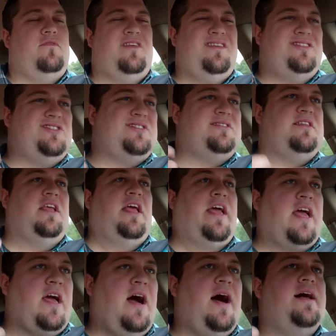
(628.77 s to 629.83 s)
just
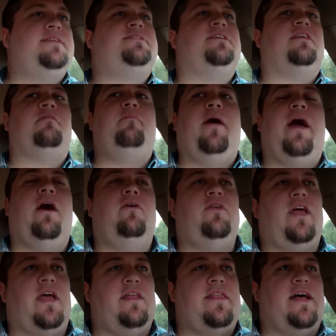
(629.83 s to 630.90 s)
constantly
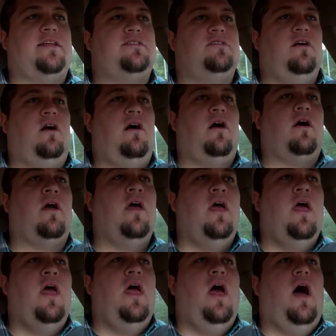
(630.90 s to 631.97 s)
pounding in that song,
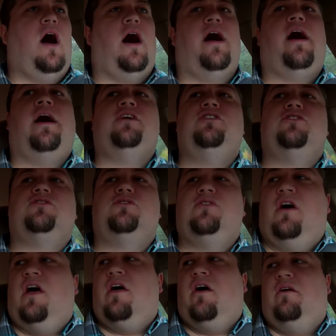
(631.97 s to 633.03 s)
I just
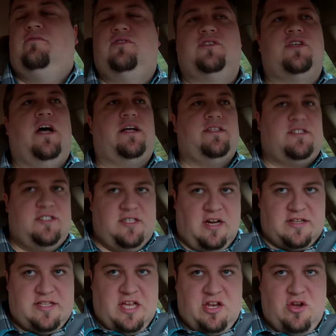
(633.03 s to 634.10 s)
got
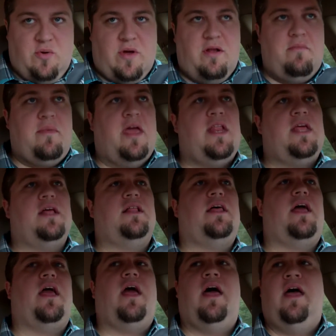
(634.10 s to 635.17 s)
sucked into it
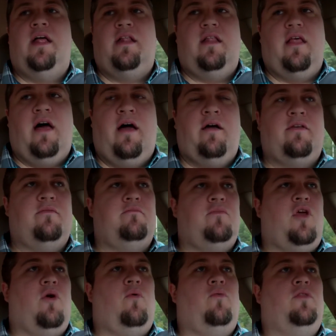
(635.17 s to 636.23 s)
immediately. And
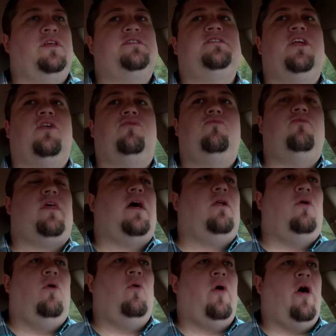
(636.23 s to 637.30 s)
listening through that
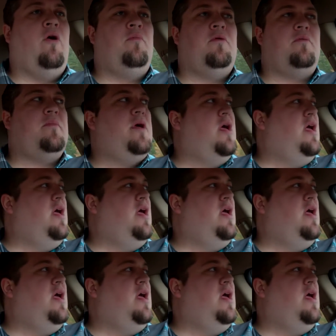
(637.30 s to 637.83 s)
whole album,